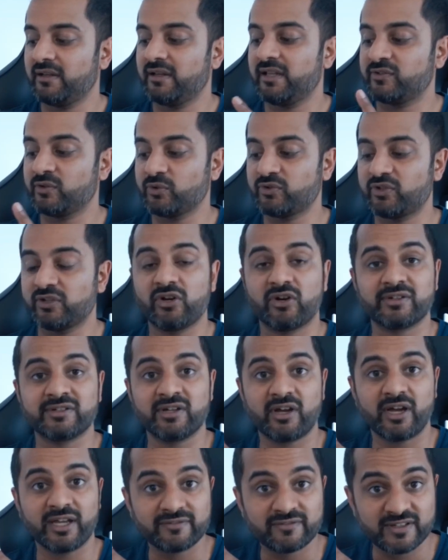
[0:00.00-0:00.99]
It's also got
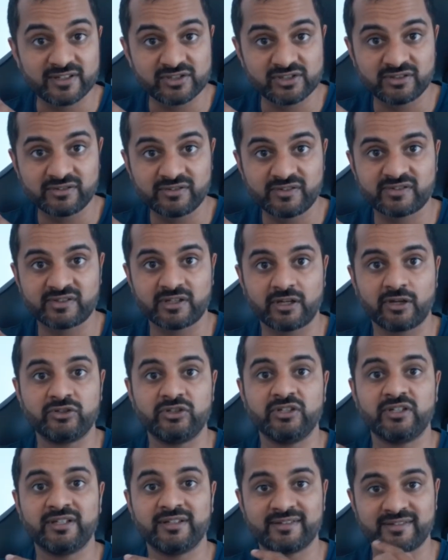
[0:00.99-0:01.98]
night vision, so you
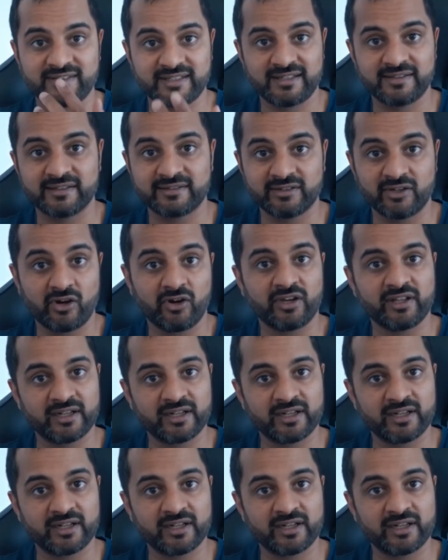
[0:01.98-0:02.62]
can see in the dark, and